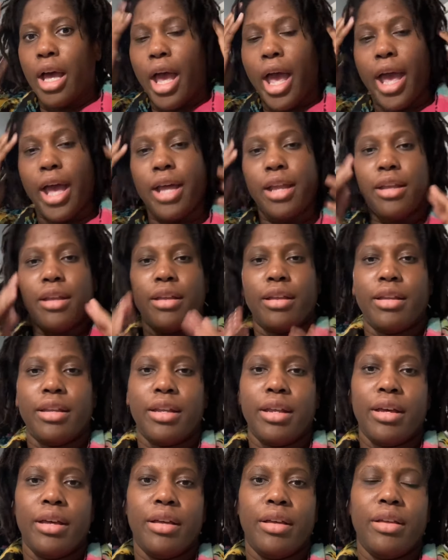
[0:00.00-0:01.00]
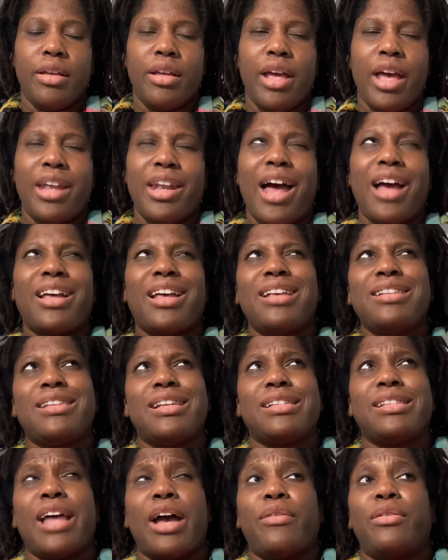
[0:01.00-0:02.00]
And I guess
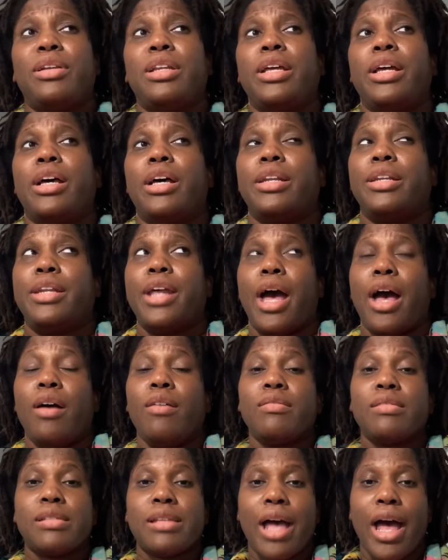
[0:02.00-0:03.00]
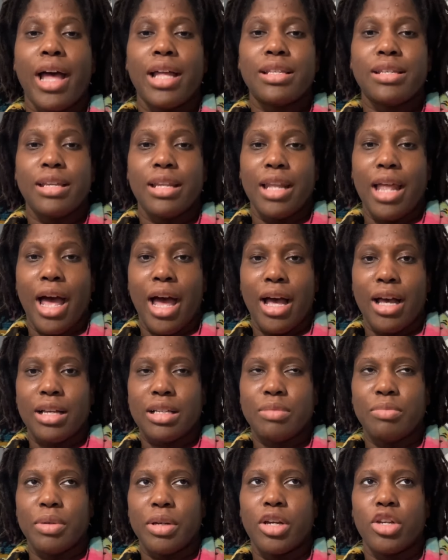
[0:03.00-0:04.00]
that's not really a downside to
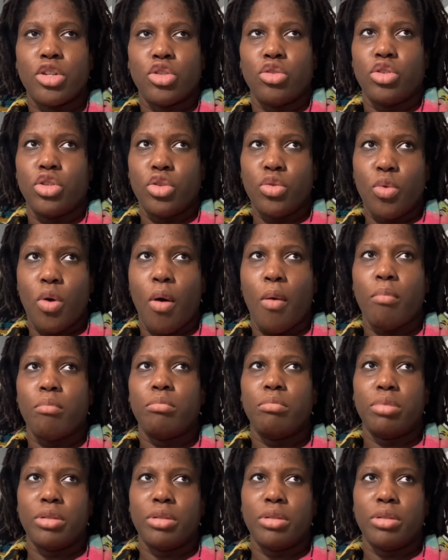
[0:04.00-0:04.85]
locks, because you do want